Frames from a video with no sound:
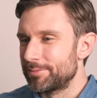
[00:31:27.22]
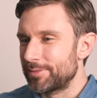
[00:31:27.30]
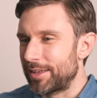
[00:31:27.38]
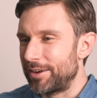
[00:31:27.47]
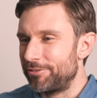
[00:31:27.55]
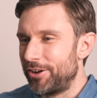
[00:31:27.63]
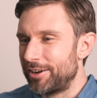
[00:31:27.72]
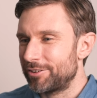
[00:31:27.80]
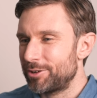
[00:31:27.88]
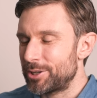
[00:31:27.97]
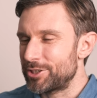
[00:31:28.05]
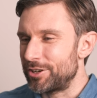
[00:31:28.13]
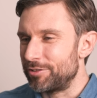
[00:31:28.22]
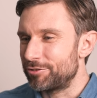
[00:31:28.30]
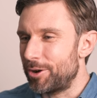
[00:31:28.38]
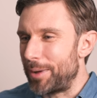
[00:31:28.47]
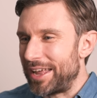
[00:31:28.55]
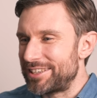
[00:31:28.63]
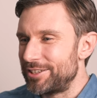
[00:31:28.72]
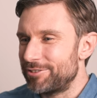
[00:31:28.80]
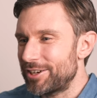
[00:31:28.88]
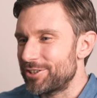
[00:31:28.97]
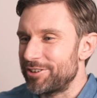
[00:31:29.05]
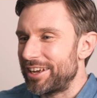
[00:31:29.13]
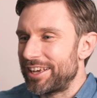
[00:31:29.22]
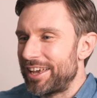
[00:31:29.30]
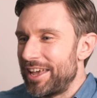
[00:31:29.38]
And a final question from Anti-Rhetoric.